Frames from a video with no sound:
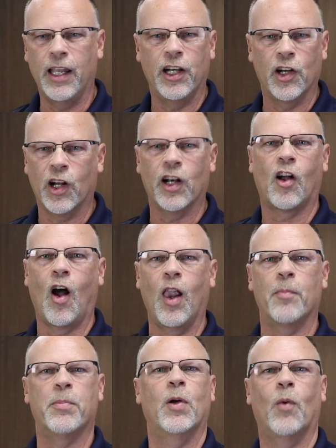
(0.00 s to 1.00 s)
And then you're going to call
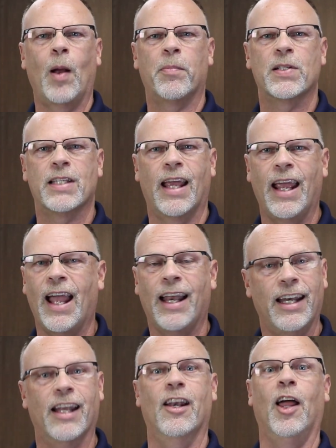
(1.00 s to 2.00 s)
up your rep and say, hey, I
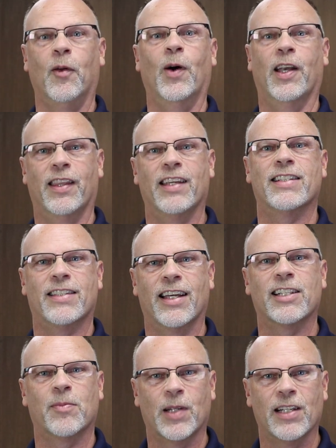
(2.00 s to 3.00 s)
need another one of these
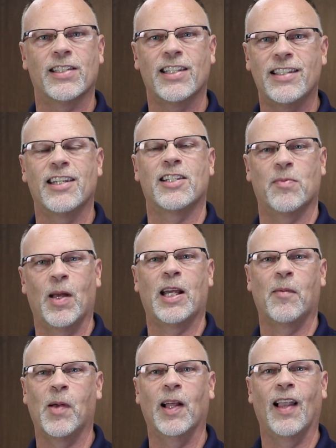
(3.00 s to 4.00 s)
things because this thing's
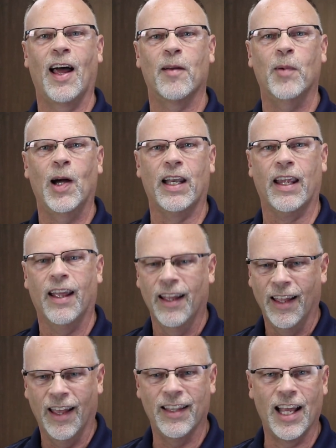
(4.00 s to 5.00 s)
making me a lot of money.
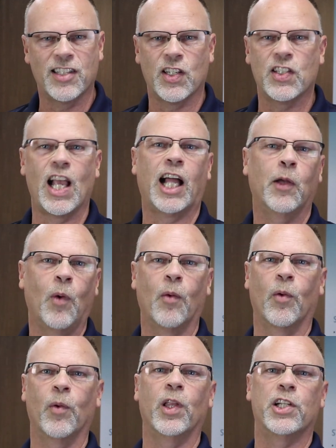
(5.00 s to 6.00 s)
And that's exactly what
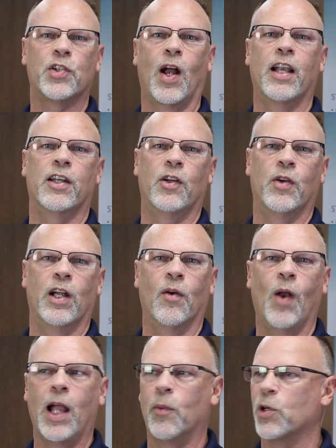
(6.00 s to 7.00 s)
we're really trying to do here,
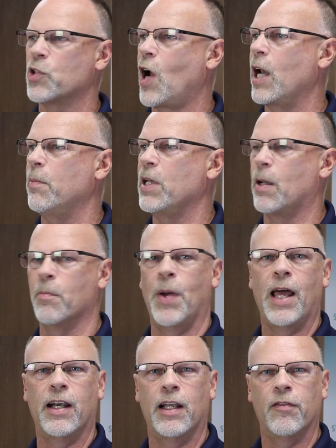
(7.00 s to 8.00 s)
right? We're trying to be
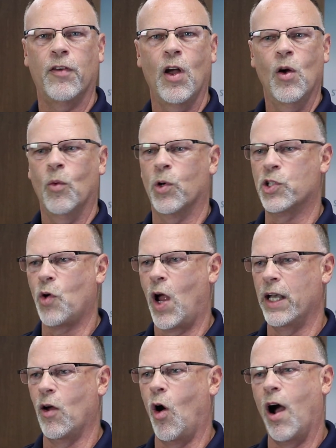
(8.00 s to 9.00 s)
competitive. We're
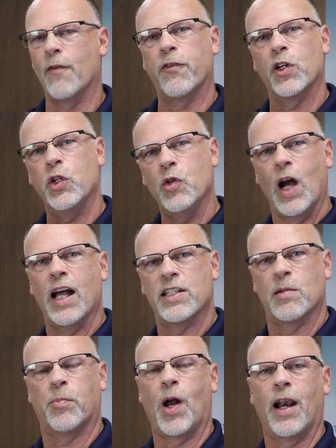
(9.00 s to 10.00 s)
trying to offer you guys
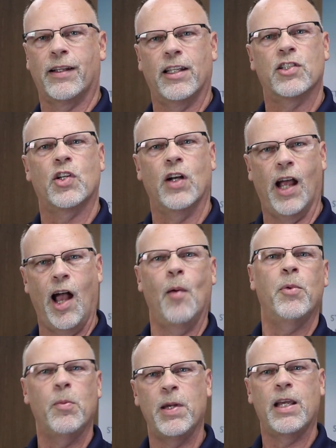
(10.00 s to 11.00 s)
a product that's going to
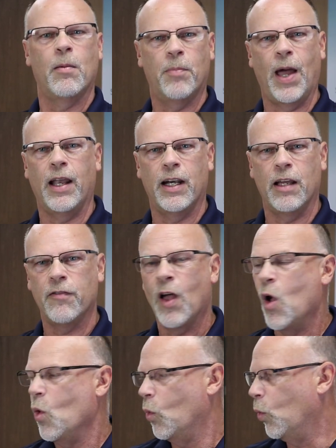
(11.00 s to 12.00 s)
help you be competitive
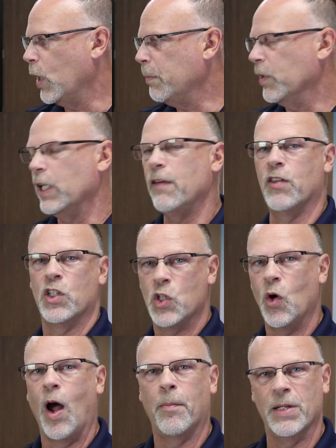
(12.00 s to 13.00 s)
we believe the
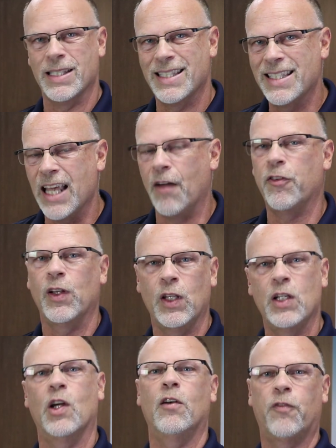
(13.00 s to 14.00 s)
2-Op is
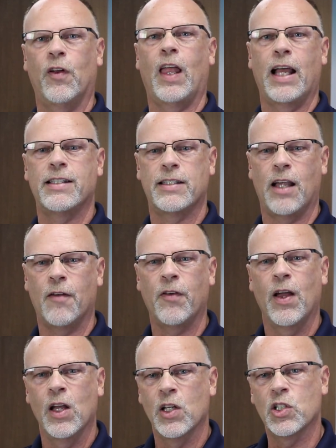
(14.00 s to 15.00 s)
definitely good for that stuff.
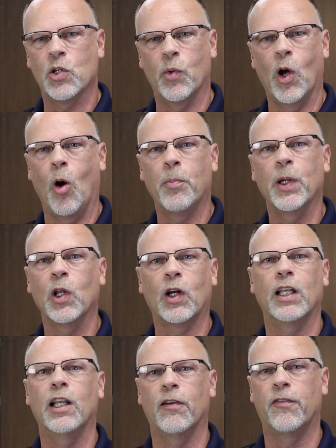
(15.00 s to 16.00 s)
So we hope you look
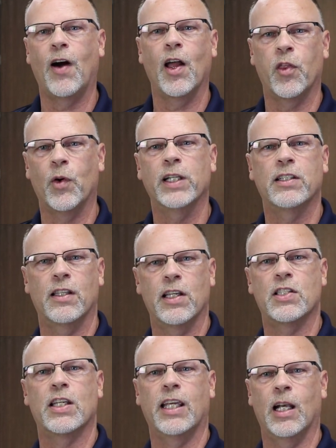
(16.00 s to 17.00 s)
a little farther into
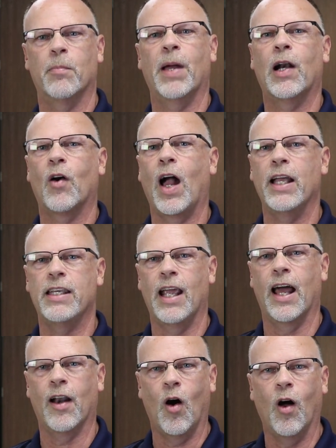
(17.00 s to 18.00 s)
this and get a better
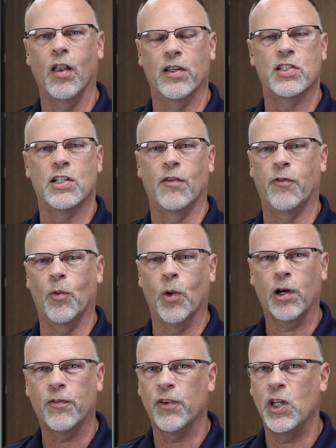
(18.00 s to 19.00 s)
idea on how all this stuff will
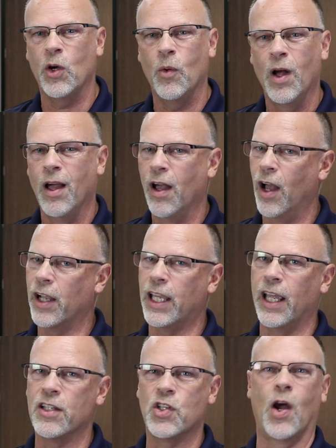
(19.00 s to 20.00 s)
work for you.
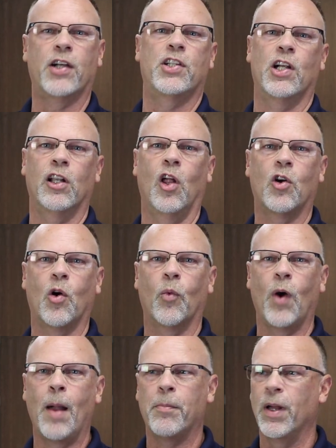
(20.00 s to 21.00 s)
Again, talk to your local
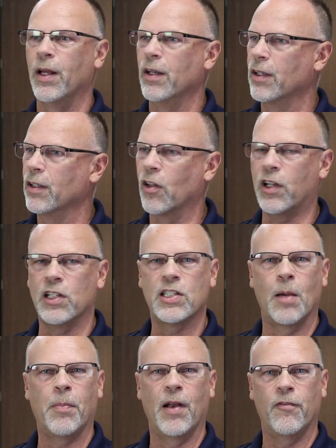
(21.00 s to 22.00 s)
rep. Look us
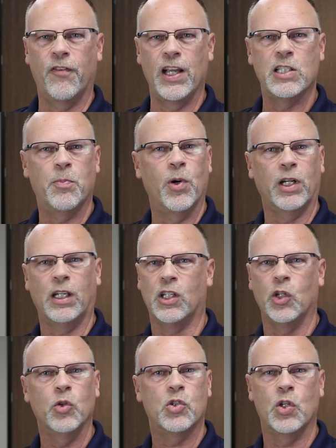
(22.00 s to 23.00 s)
up on Facebook,
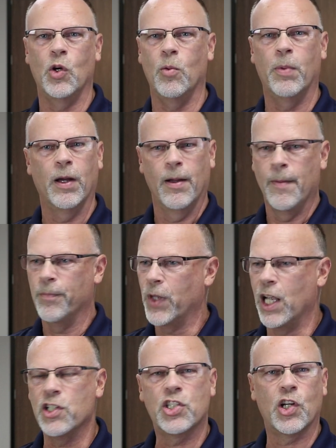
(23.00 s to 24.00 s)
YouTube,
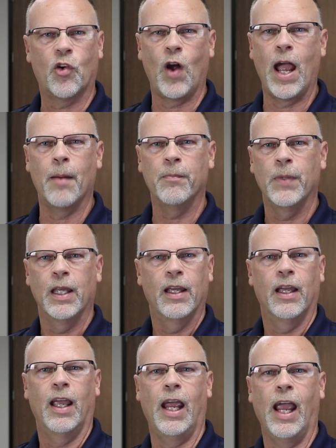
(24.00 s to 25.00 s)
Instagram,
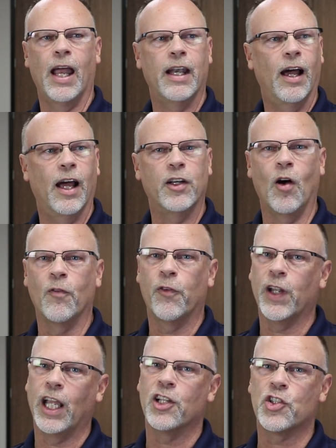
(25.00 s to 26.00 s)
and uh, don't
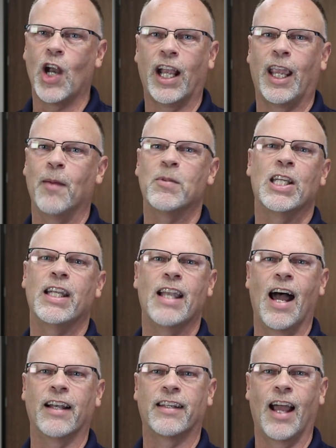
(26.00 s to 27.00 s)
forget
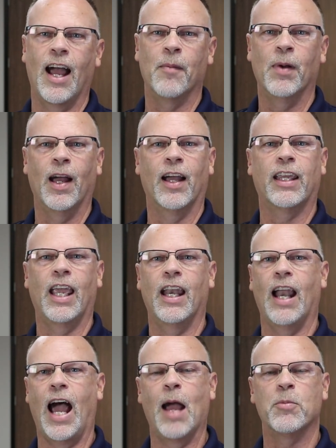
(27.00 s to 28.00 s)
trakmt.com.
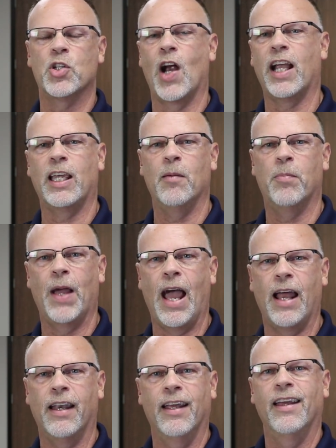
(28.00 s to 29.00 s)
Again, I'm TRAKing
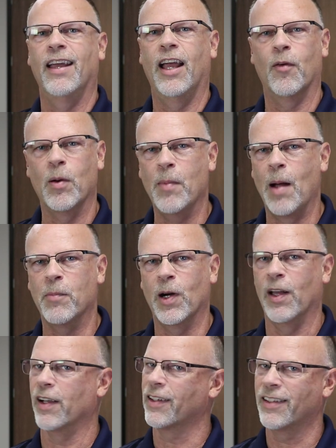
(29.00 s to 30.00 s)
Pat, and remember
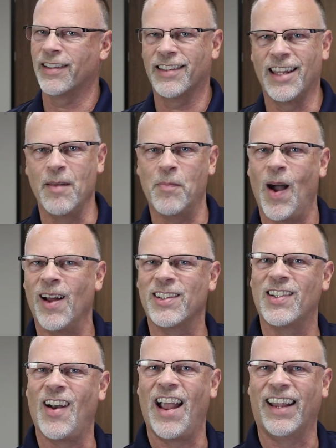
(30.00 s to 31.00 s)
to keep on
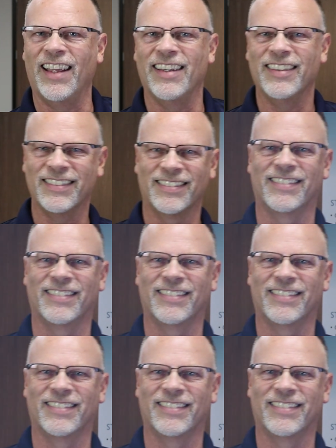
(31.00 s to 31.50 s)
TRAKing.